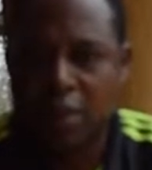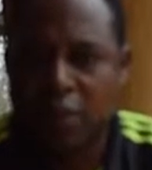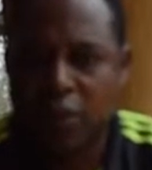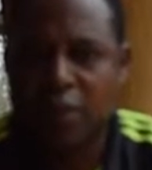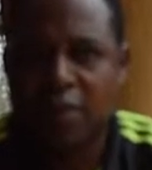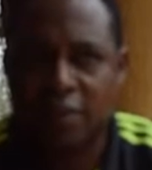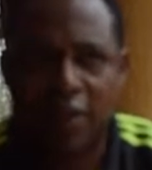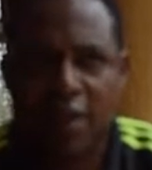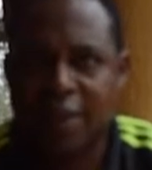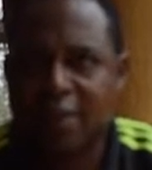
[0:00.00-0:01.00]
the boys
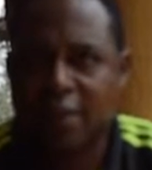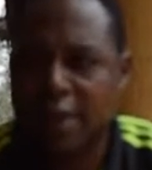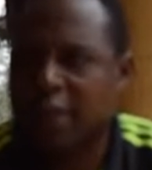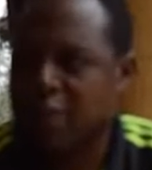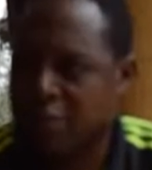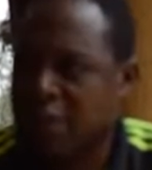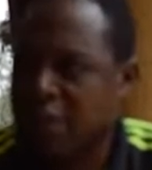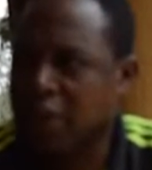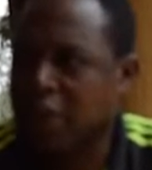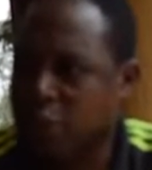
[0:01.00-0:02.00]
realized that, hey,
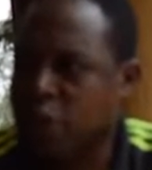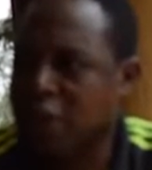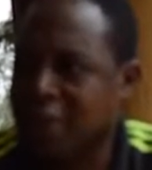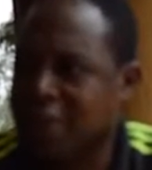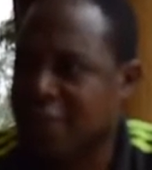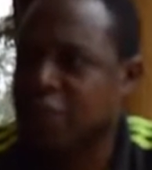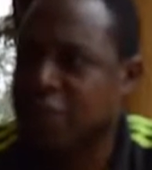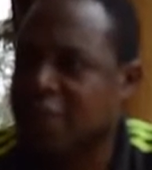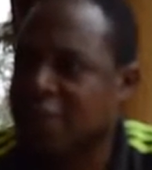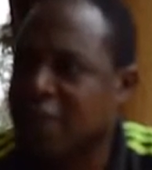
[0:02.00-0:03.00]
before us there
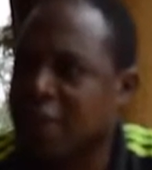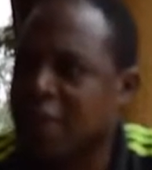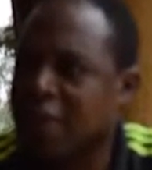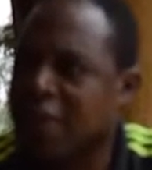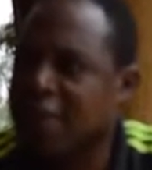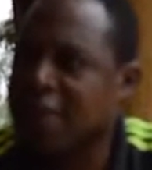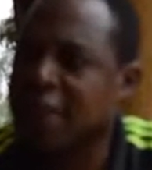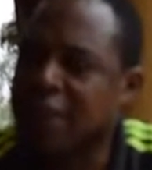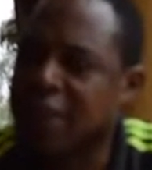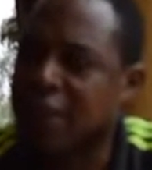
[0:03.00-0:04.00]
was this
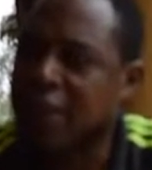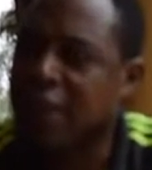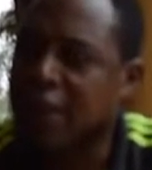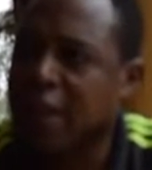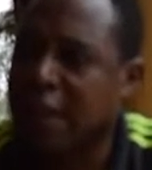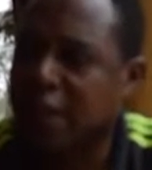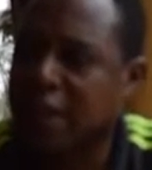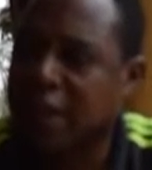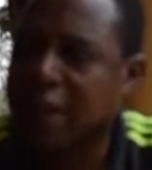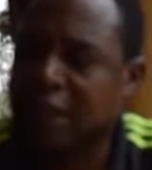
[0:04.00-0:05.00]
other team,
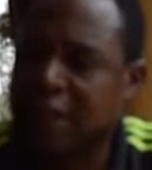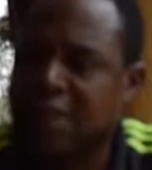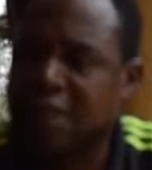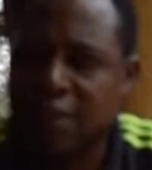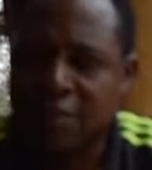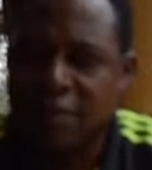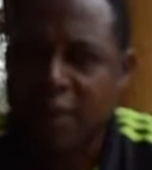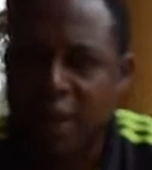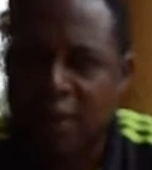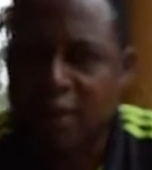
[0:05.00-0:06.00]
and at least.
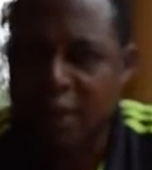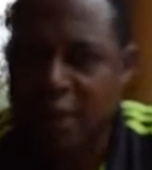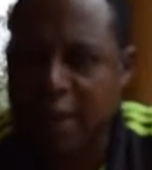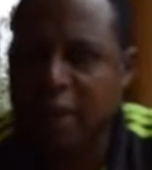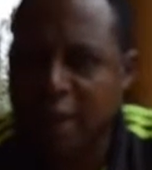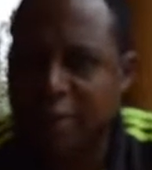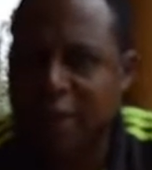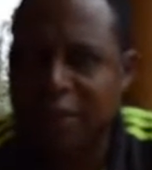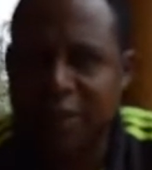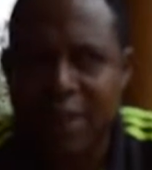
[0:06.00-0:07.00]
And they came
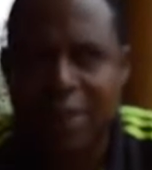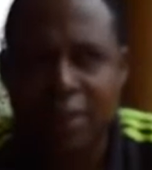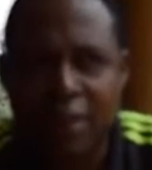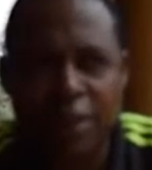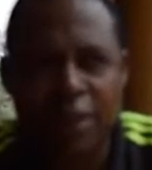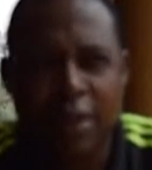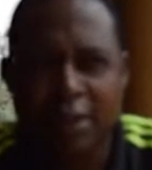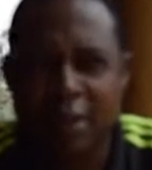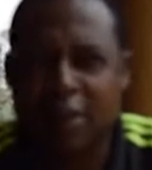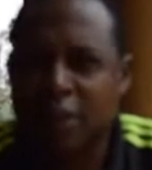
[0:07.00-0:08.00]
out of there and then looking,
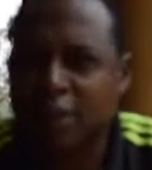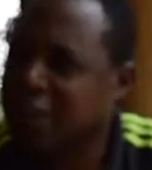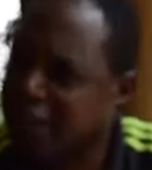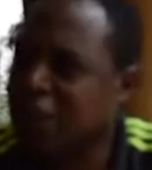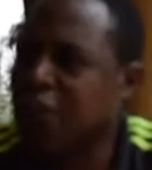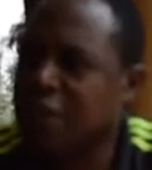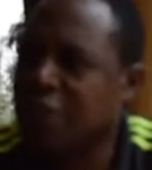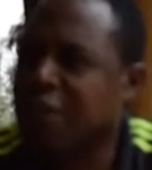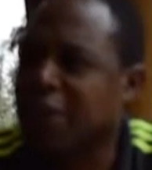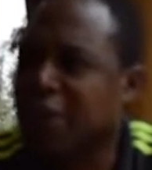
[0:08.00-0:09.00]
saying, no, let's just do
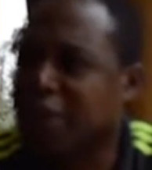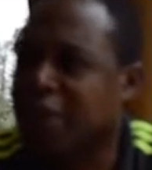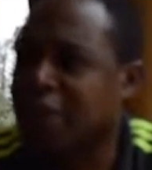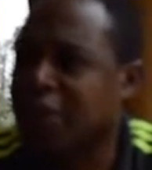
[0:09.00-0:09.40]
something for